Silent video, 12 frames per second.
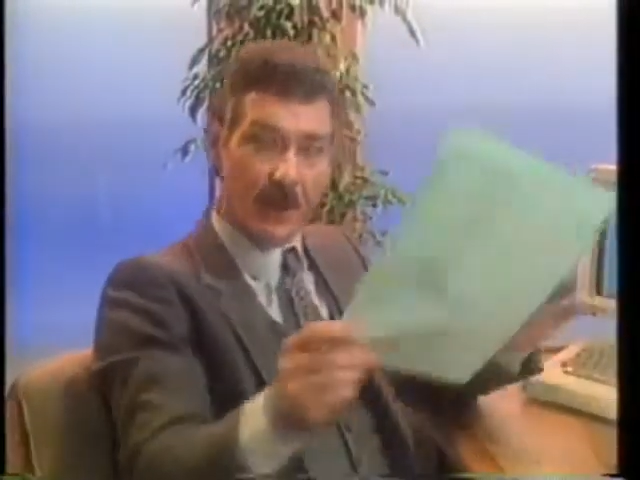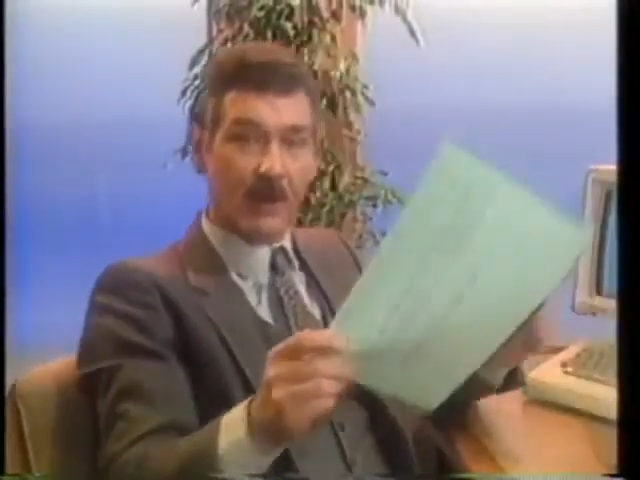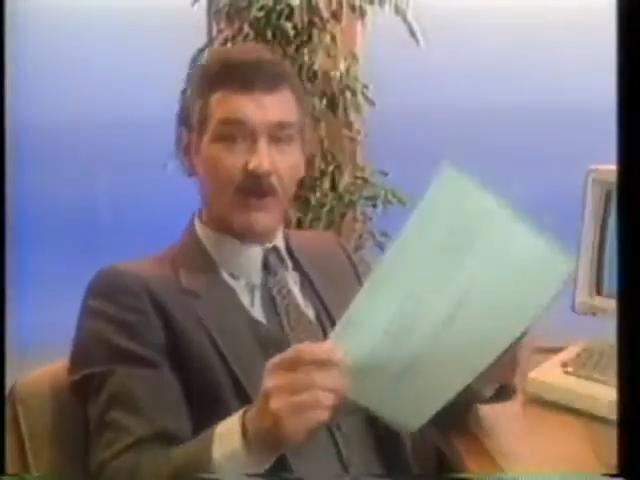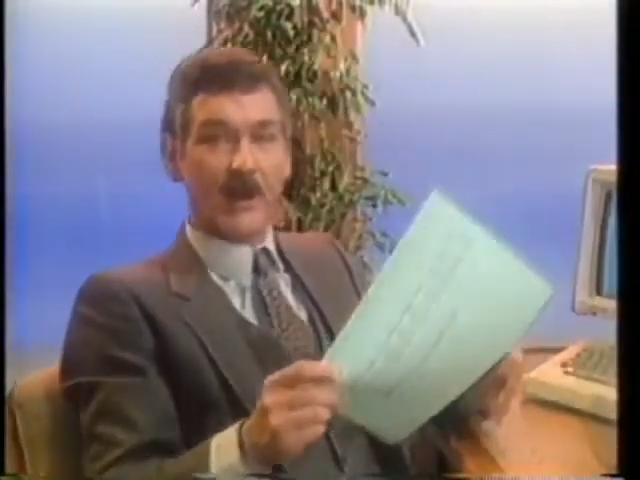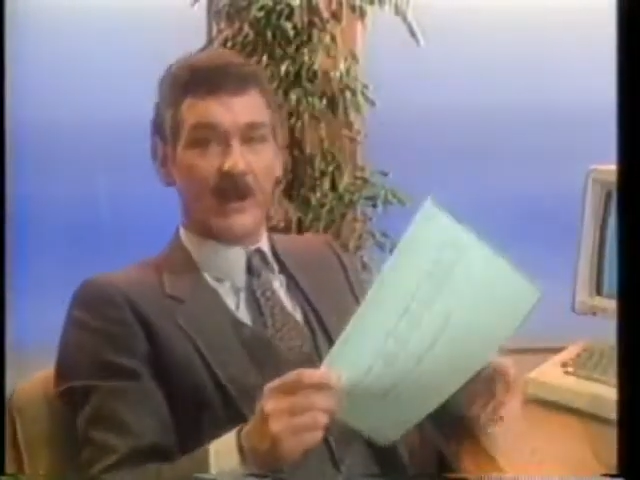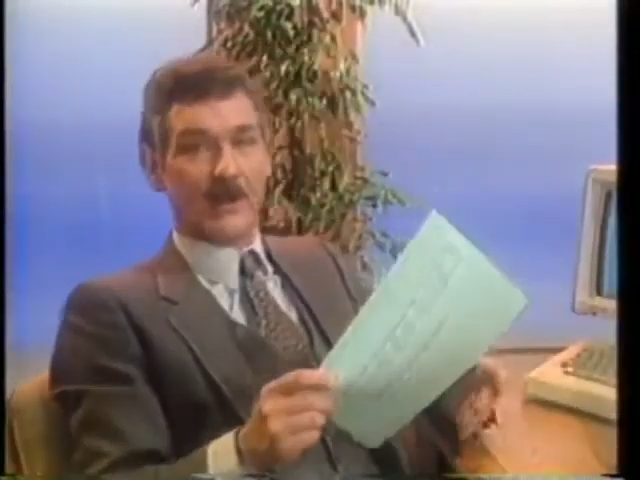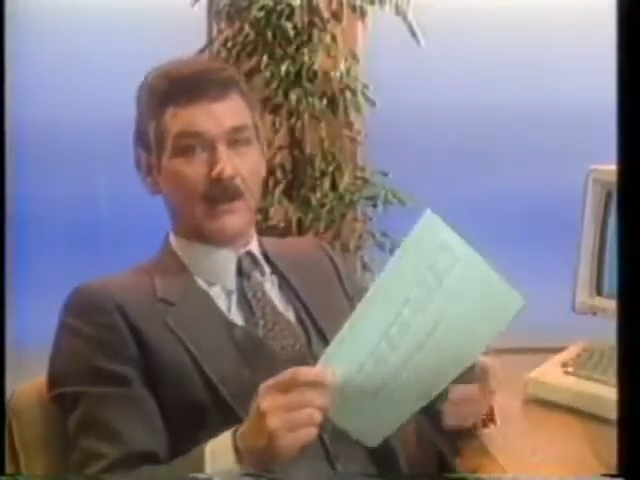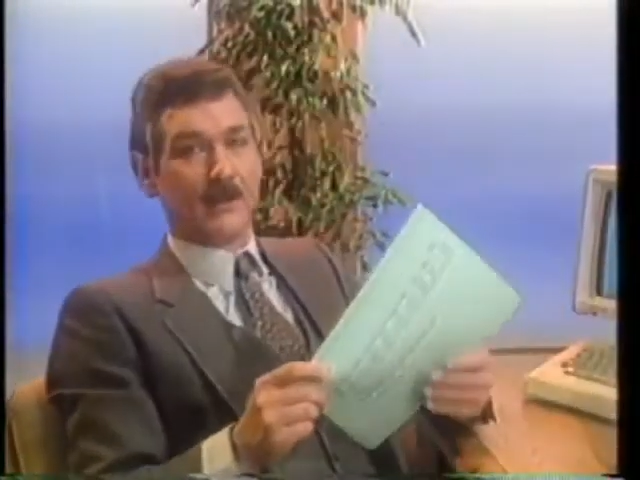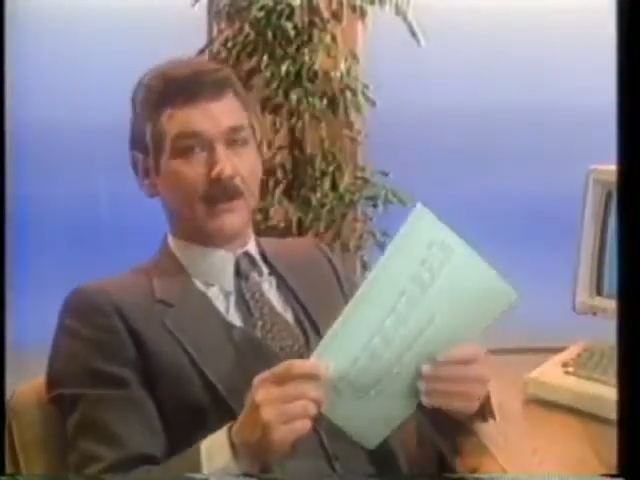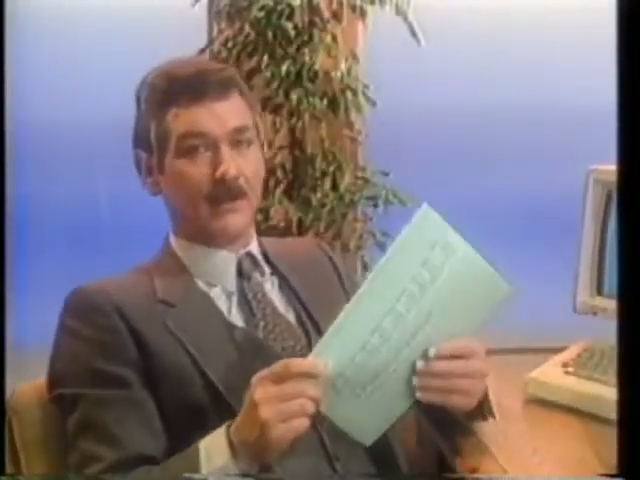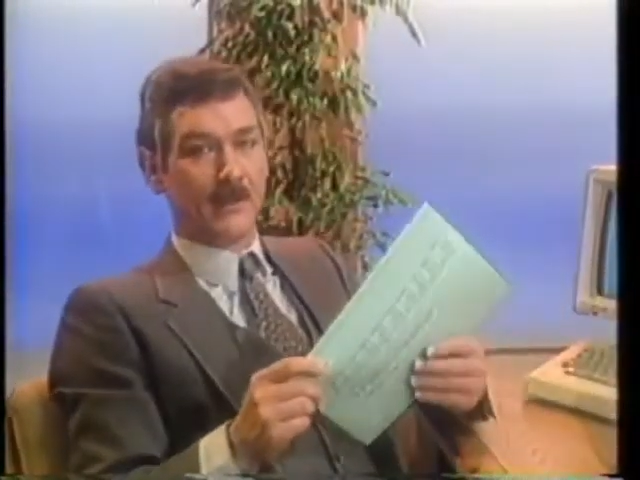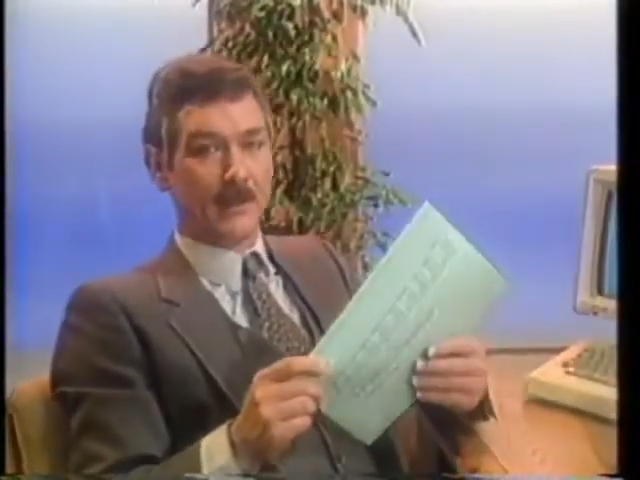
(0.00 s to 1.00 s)
already,
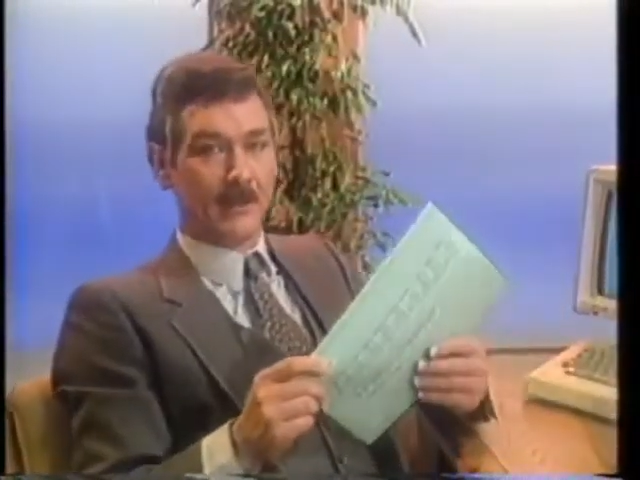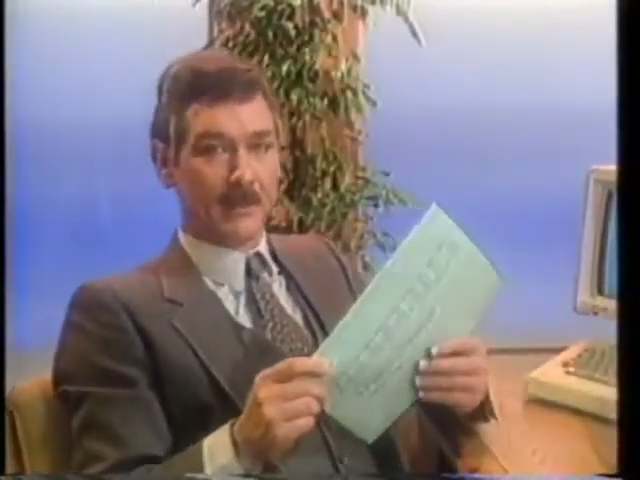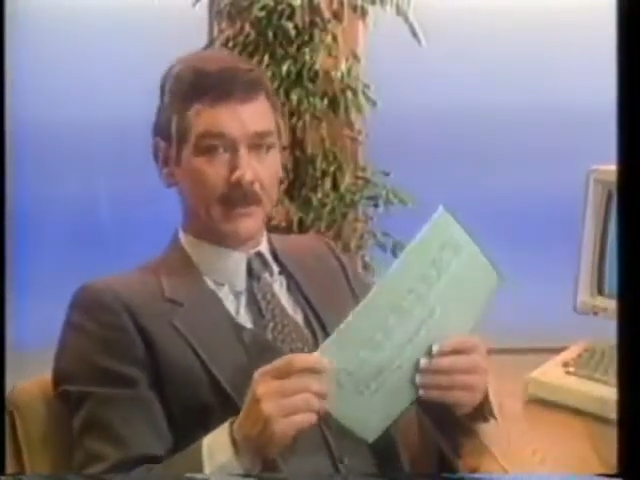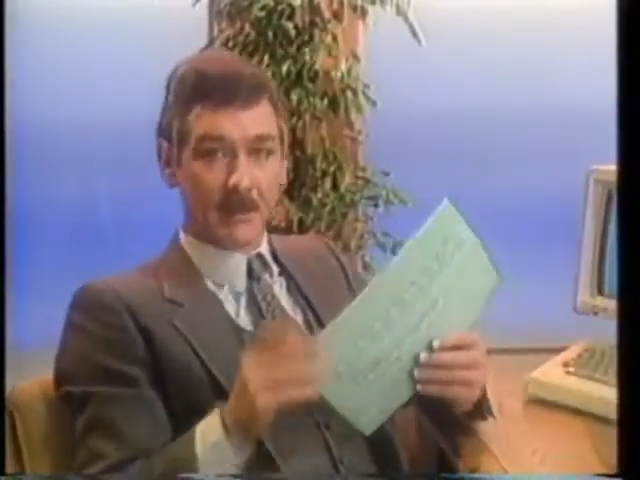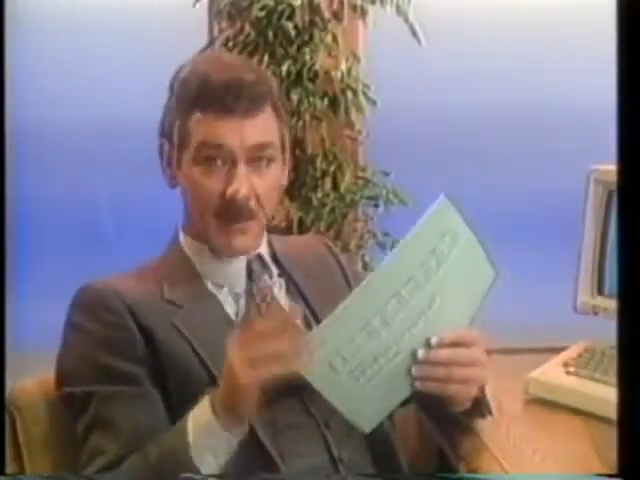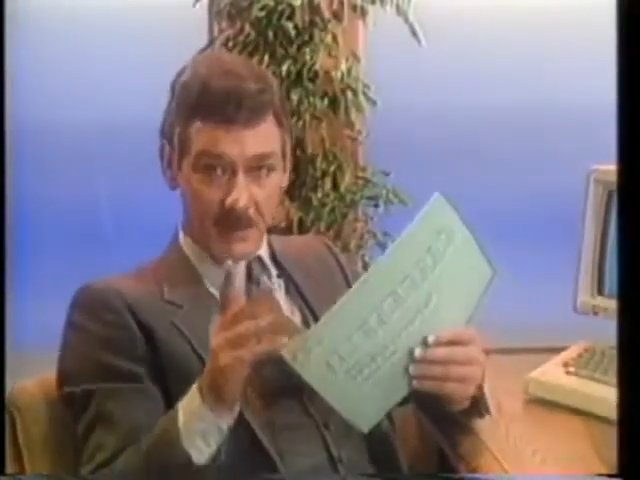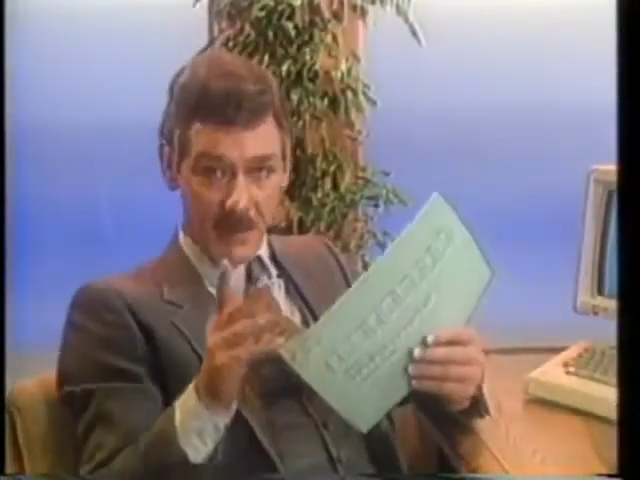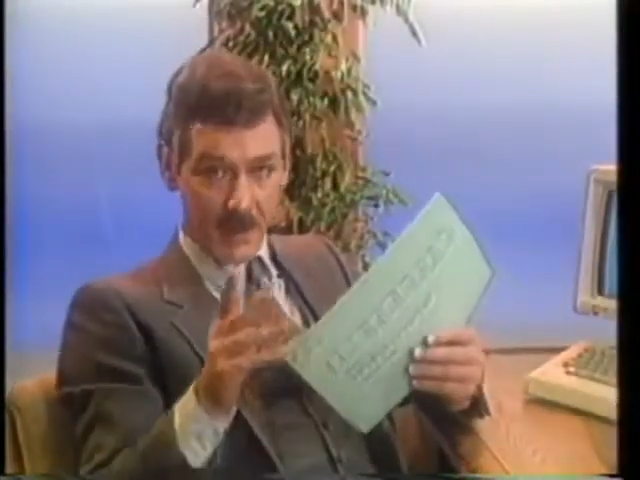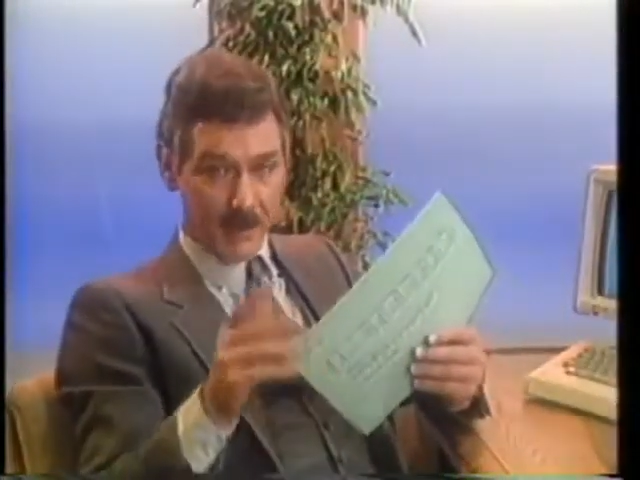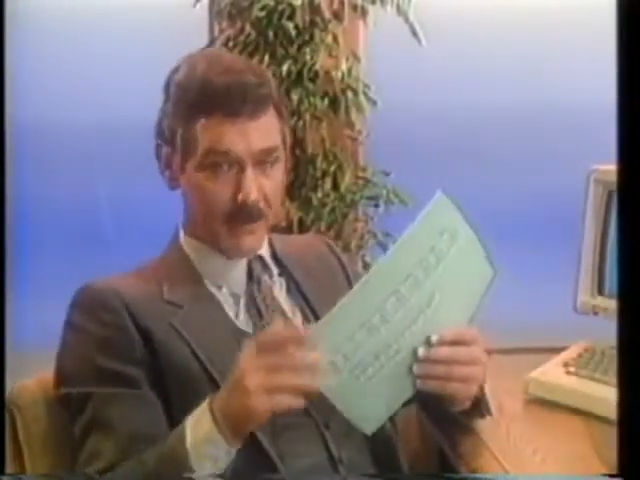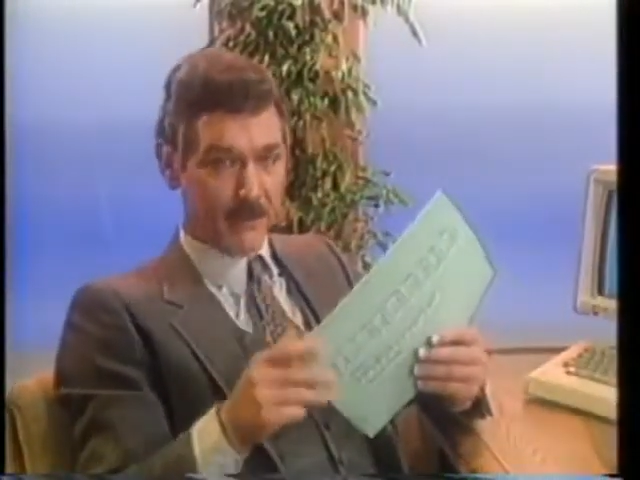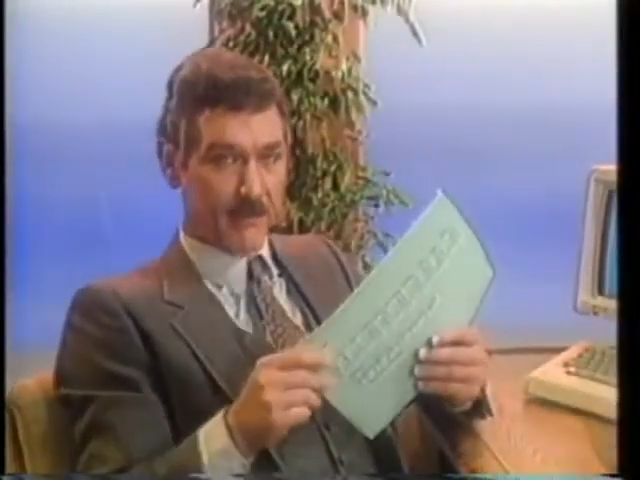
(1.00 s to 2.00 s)
but
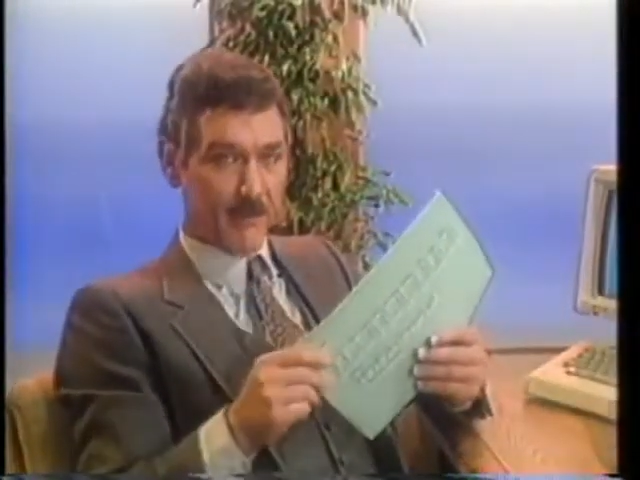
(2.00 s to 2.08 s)
better.